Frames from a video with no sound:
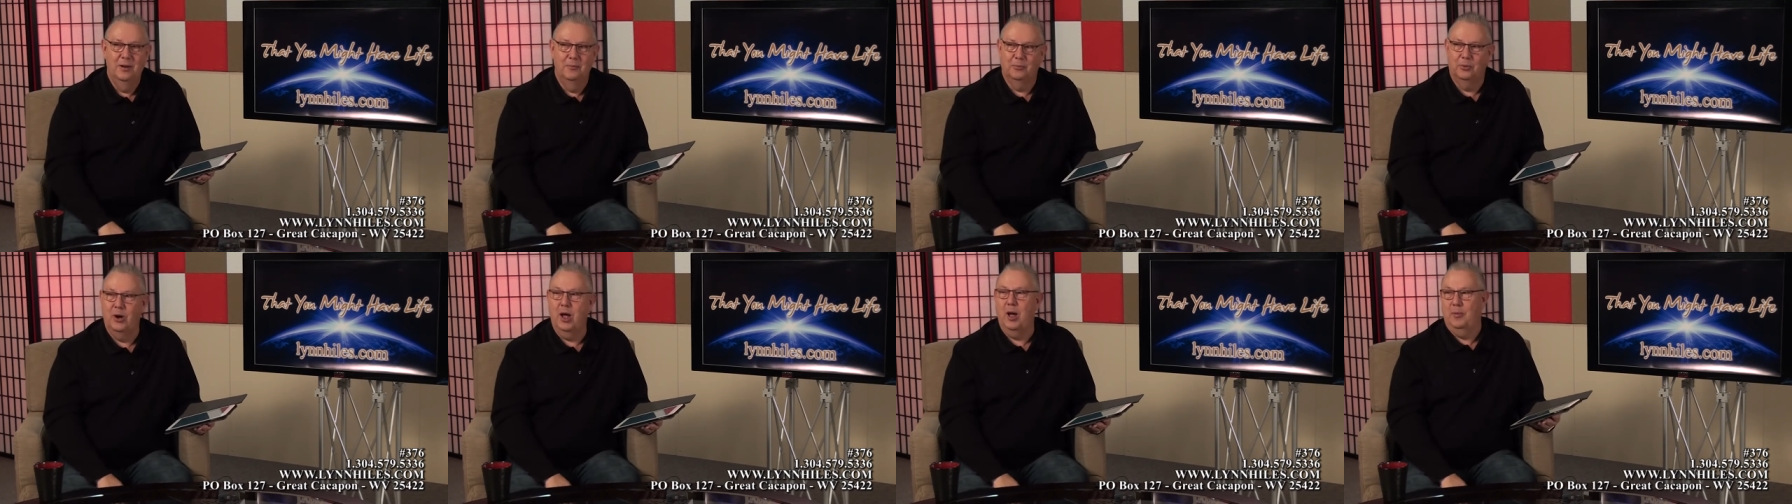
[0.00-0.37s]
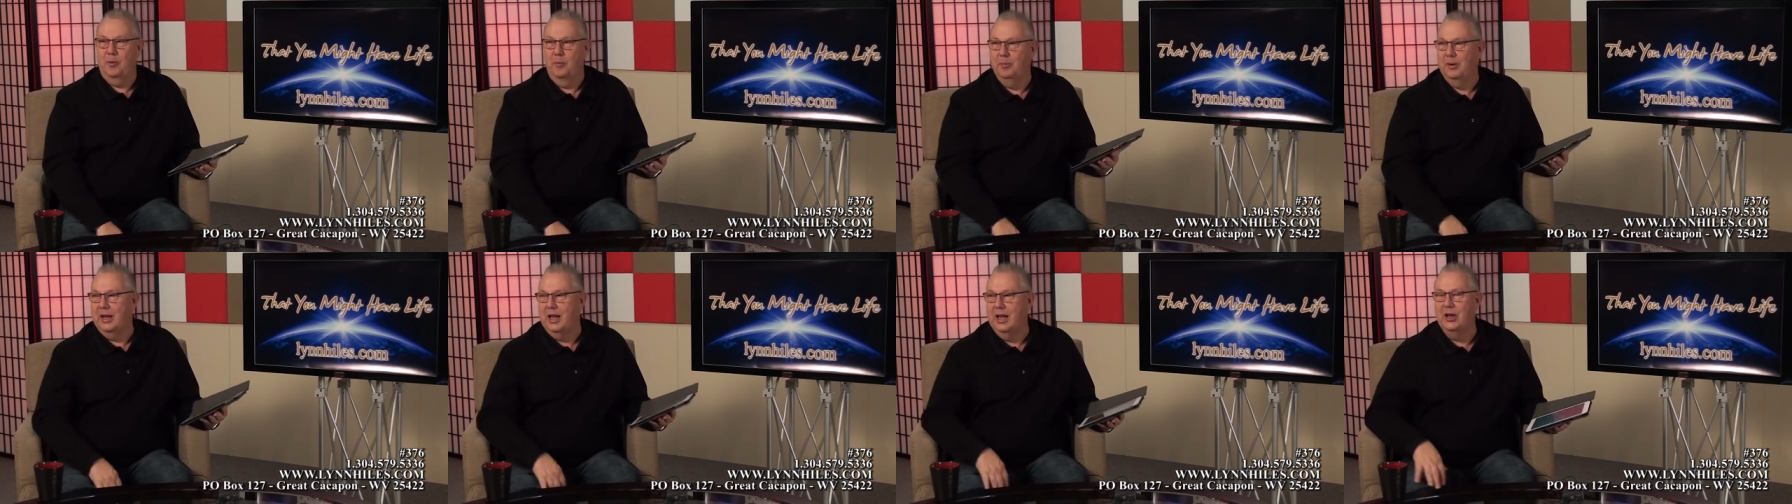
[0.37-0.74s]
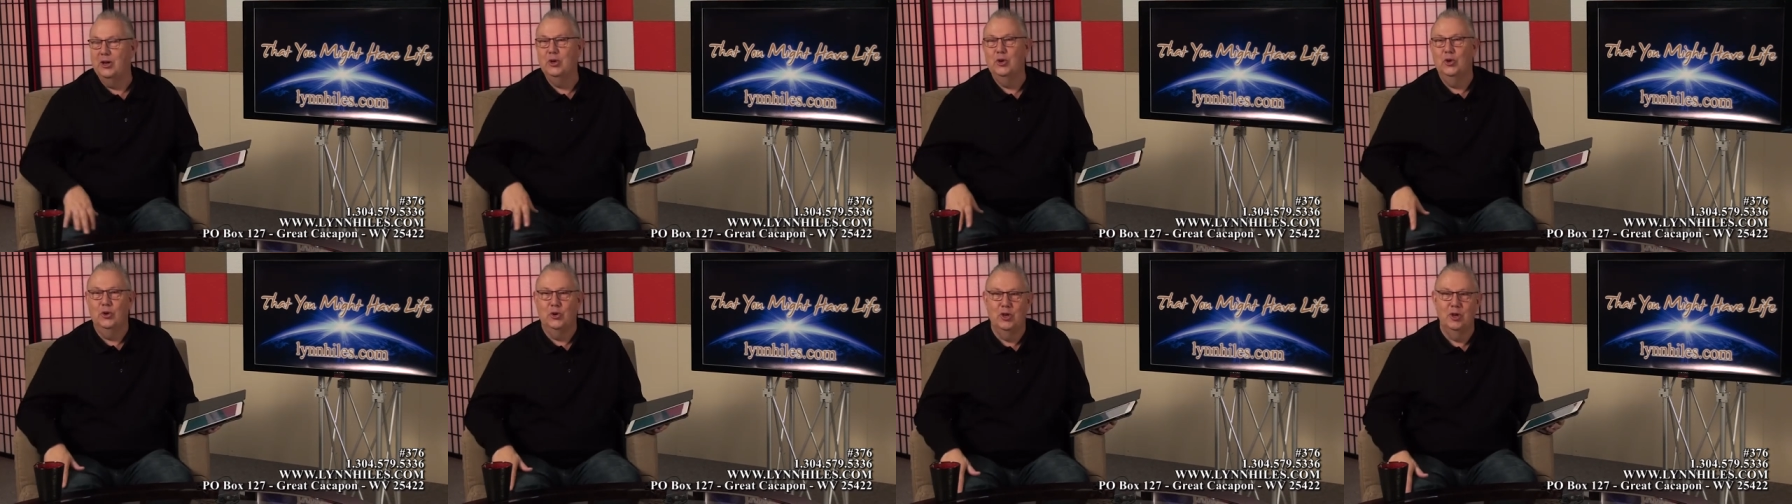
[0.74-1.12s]
Probably he
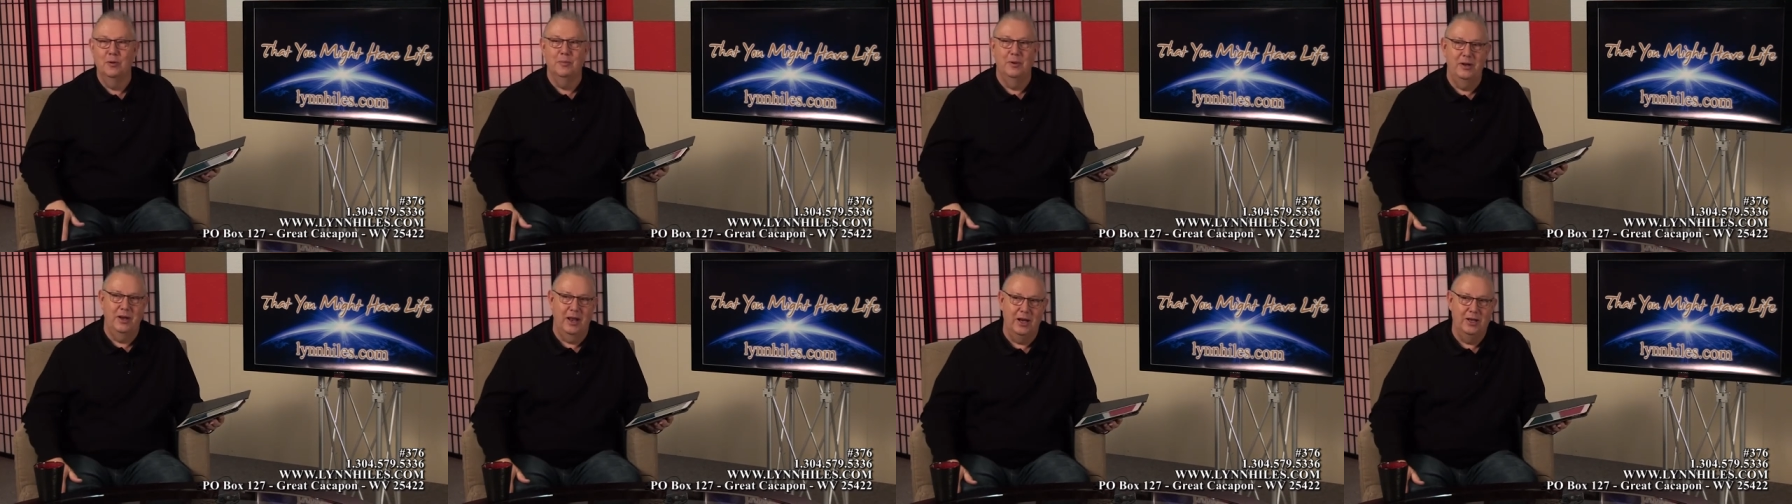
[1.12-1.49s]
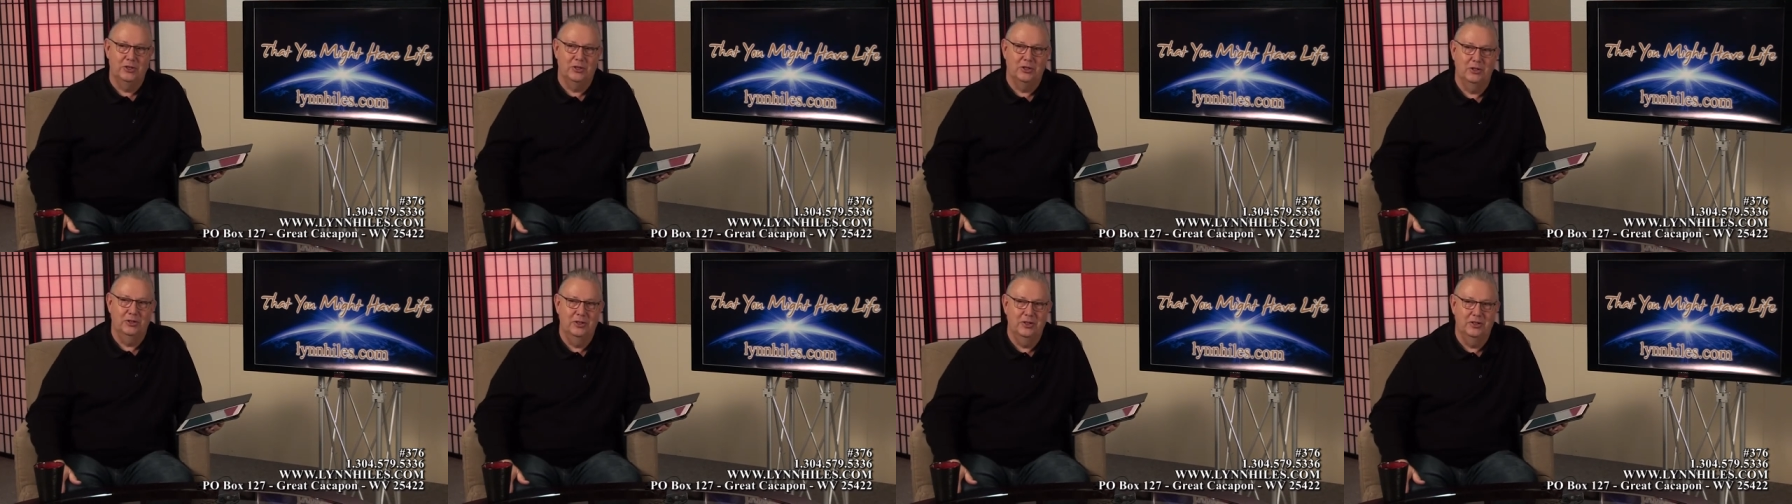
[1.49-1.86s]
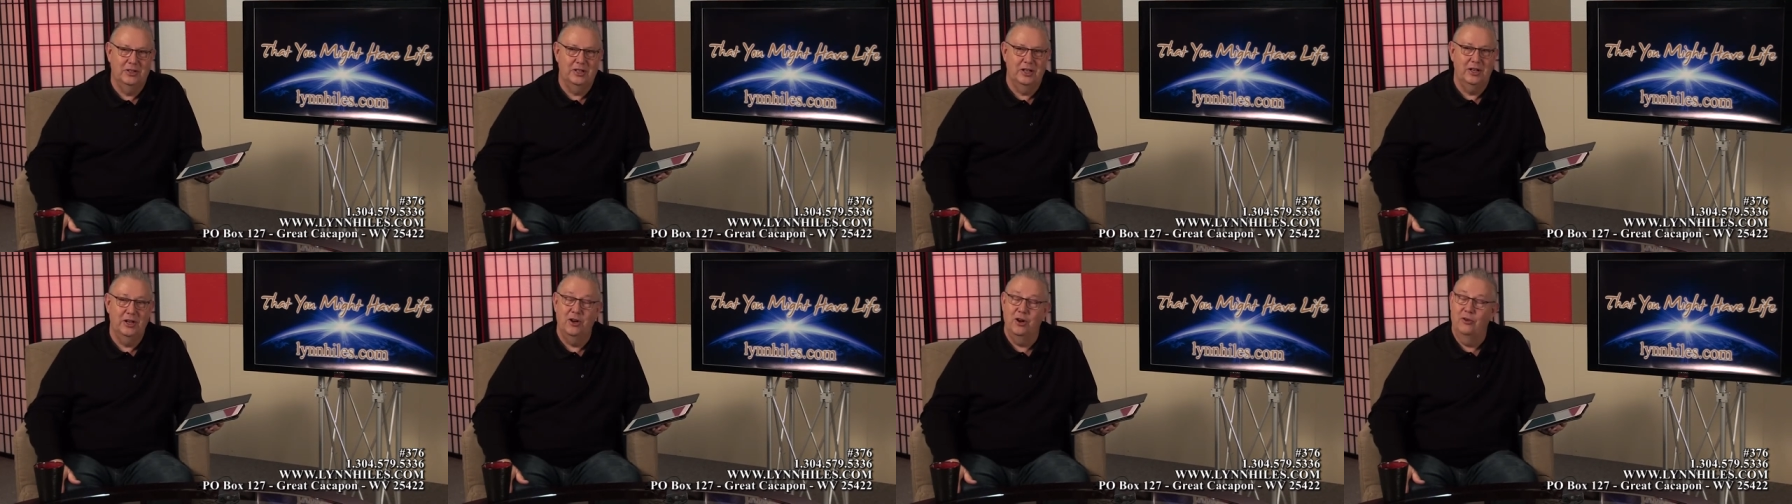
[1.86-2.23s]
knew human nature and
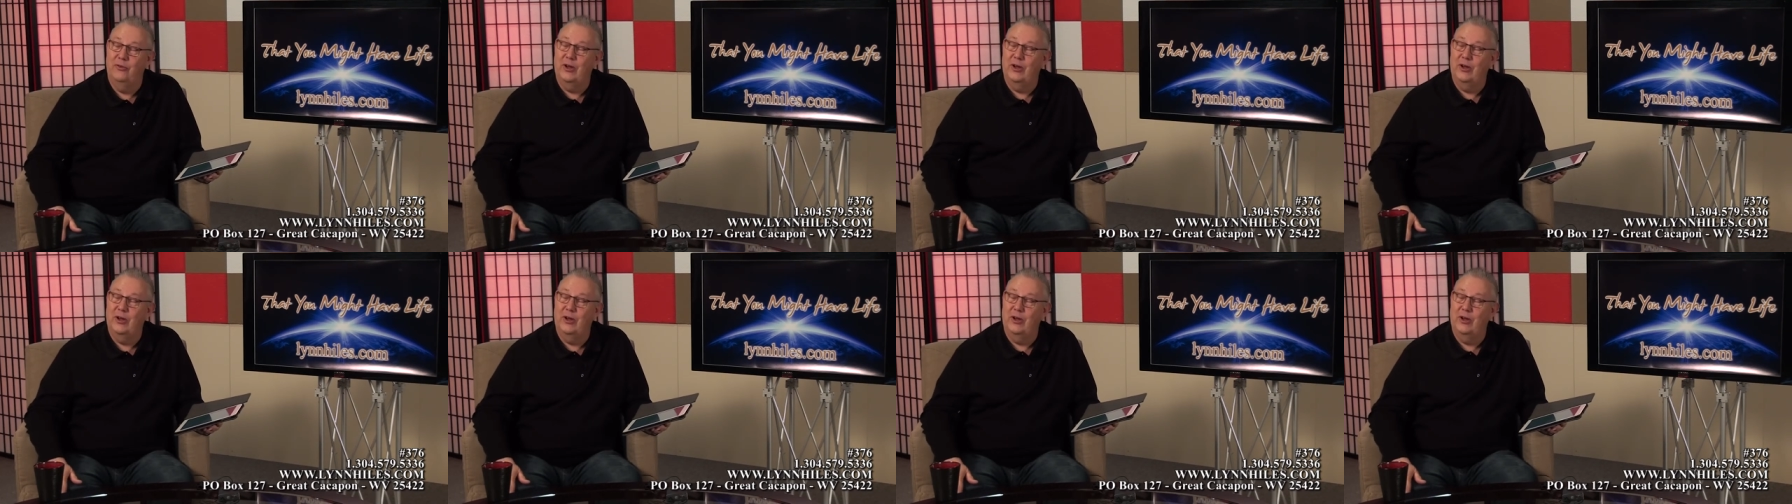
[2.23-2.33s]
said, you know,